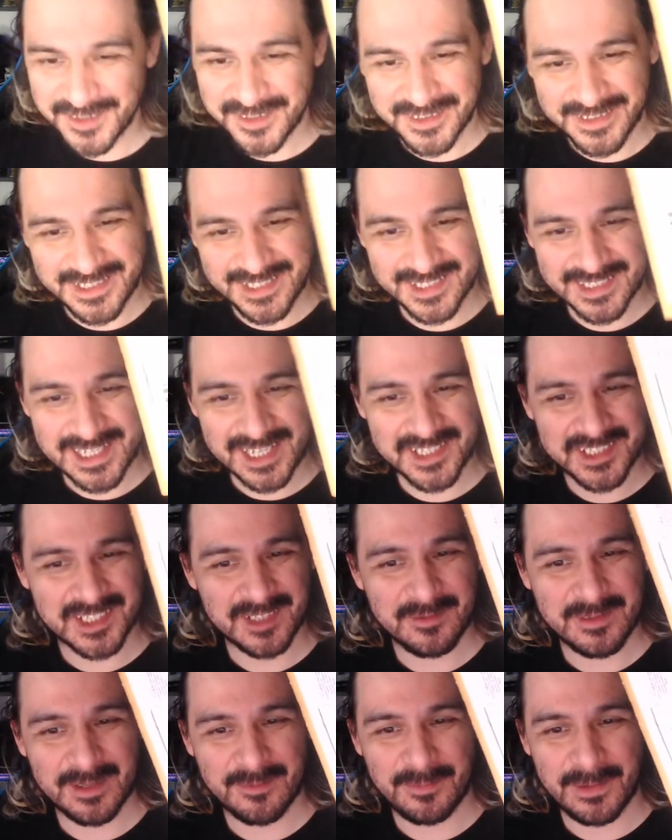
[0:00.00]
this guy sent
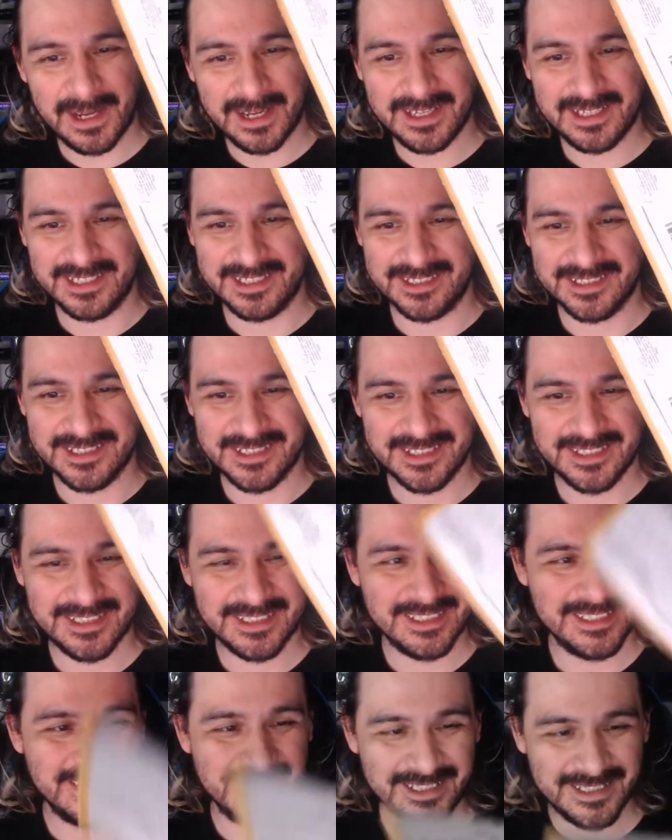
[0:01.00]
me a package
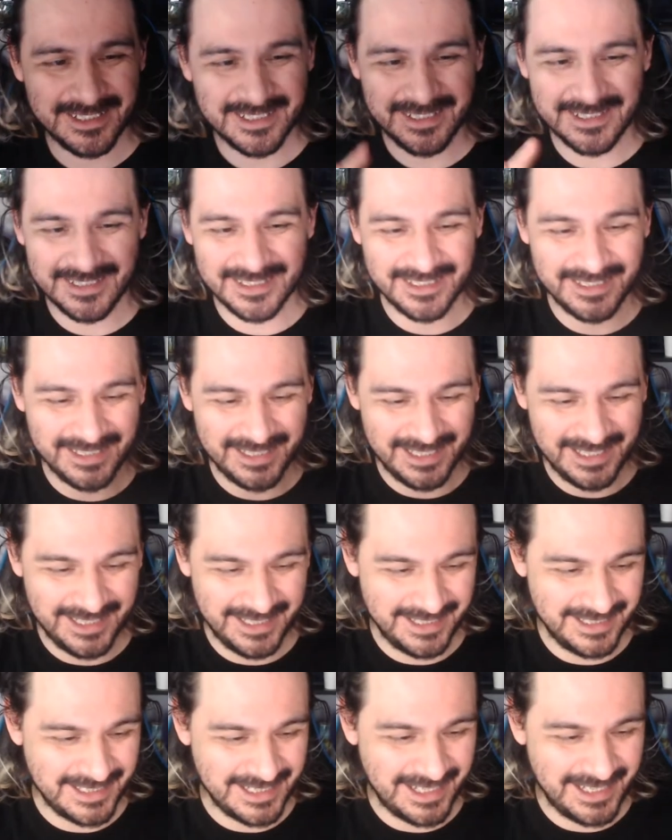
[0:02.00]

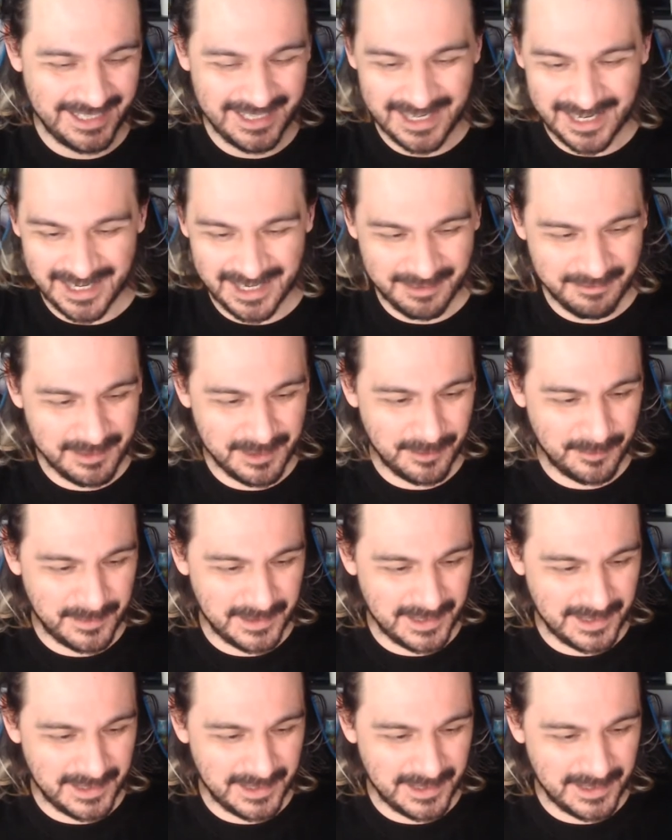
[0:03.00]
and I haven't opened it